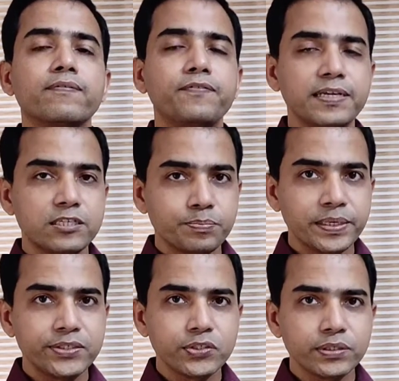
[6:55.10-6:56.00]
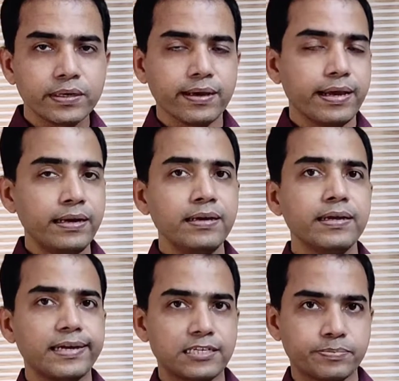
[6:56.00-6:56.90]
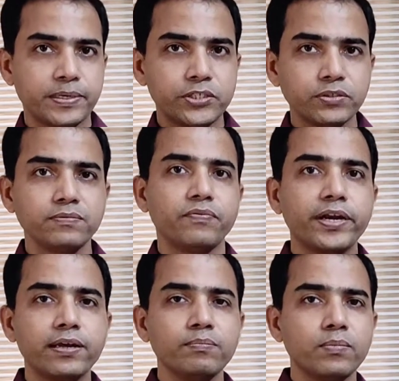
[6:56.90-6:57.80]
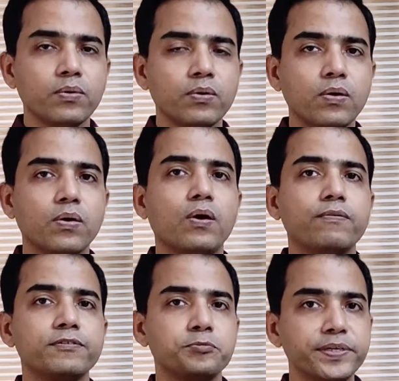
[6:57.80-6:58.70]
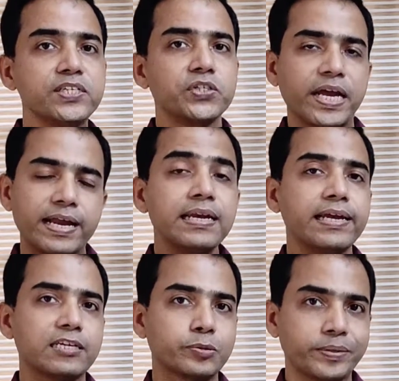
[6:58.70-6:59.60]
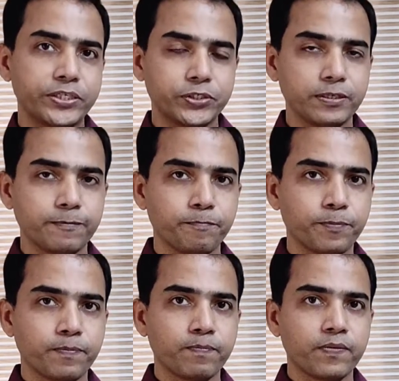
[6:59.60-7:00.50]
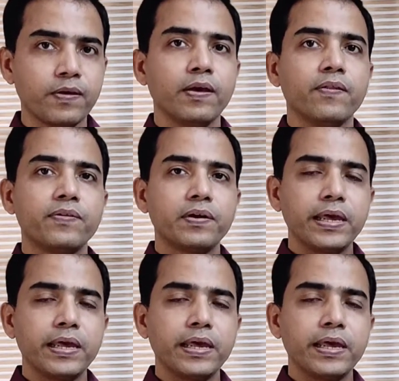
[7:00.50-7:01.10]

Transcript: free speech and expression, freedom of speech and expression. The